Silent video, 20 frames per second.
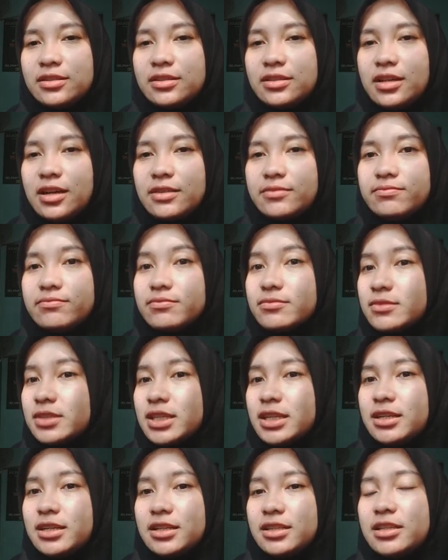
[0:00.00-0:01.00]
Yeah.
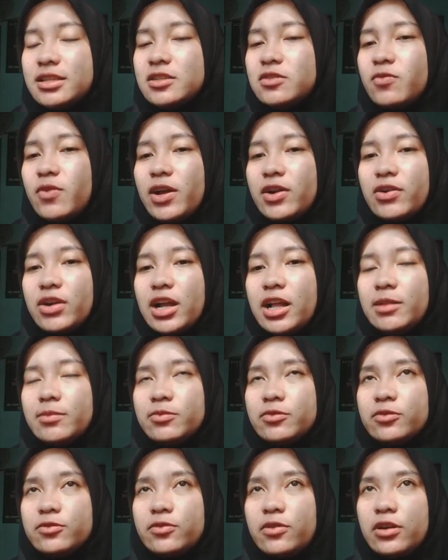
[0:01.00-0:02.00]
This is very
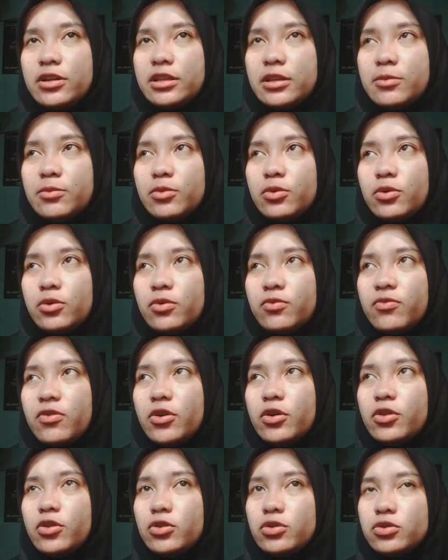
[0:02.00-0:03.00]
helpful
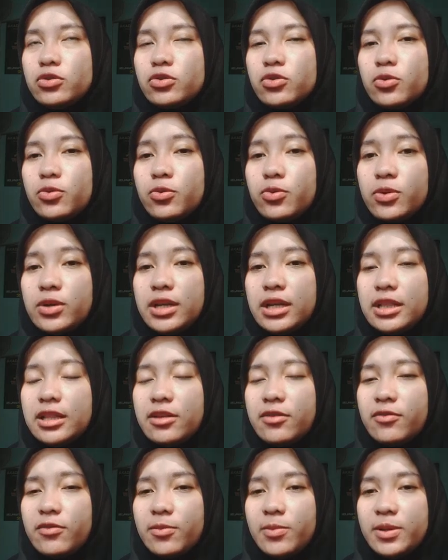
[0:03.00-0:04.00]
for those who need
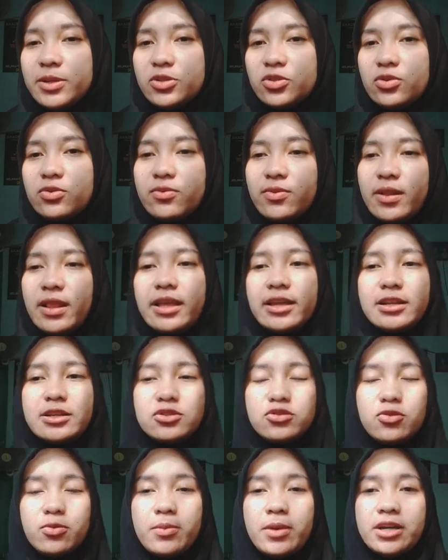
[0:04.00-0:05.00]
information related
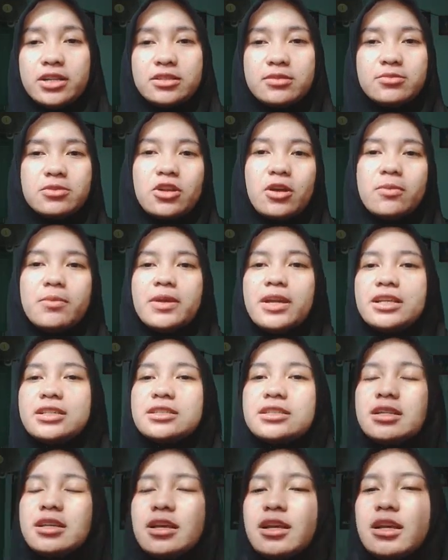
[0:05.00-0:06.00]
to maritime topics,